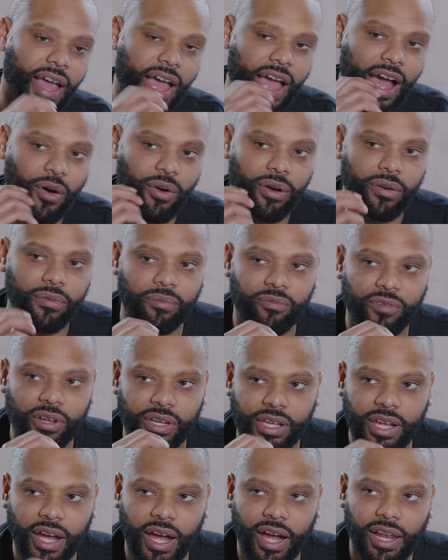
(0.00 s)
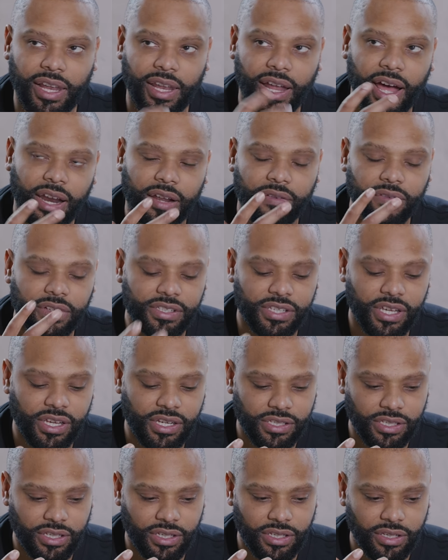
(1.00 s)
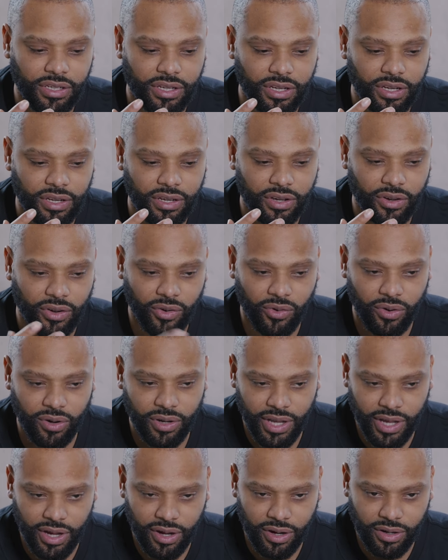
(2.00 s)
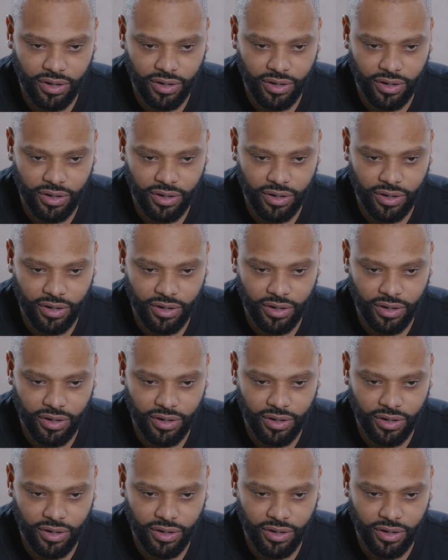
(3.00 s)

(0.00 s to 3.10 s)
how it really got a lot of attention on like